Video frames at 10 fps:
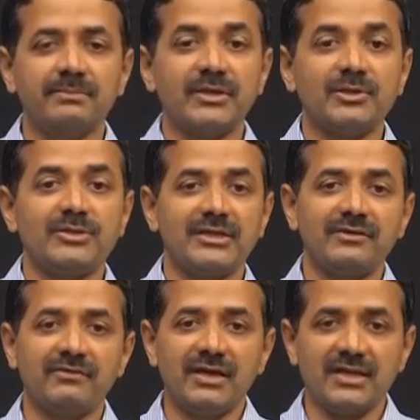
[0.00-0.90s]

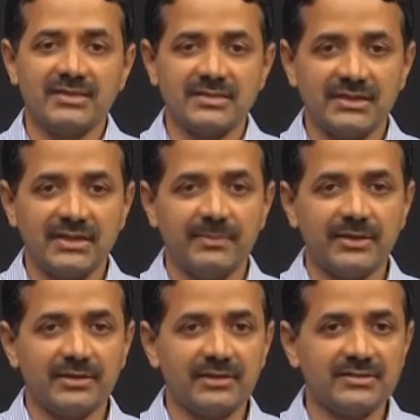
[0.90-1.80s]
pathogenic variation in a
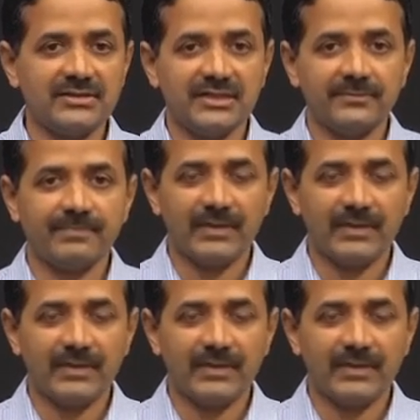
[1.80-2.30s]
particular gene.